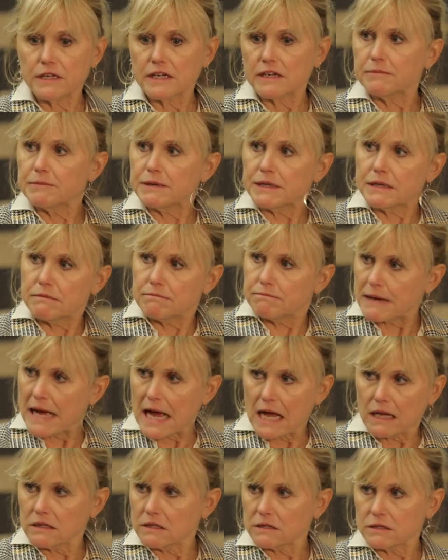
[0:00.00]
They can be
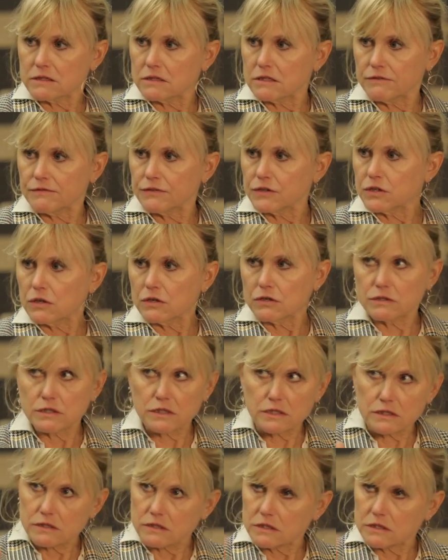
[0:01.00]
balance difficulties,